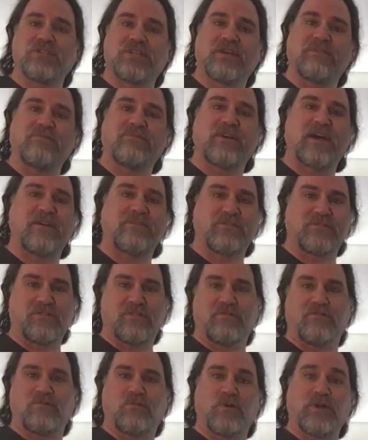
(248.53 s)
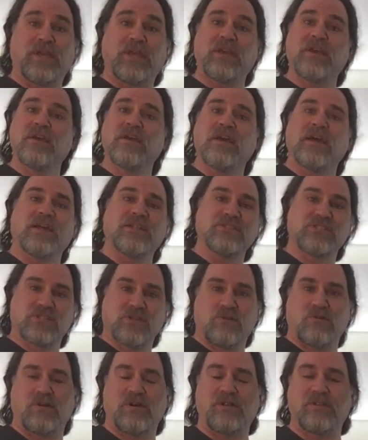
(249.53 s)
you get 540, and
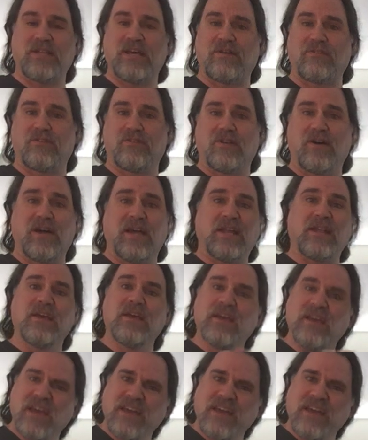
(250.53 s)
so on down the line.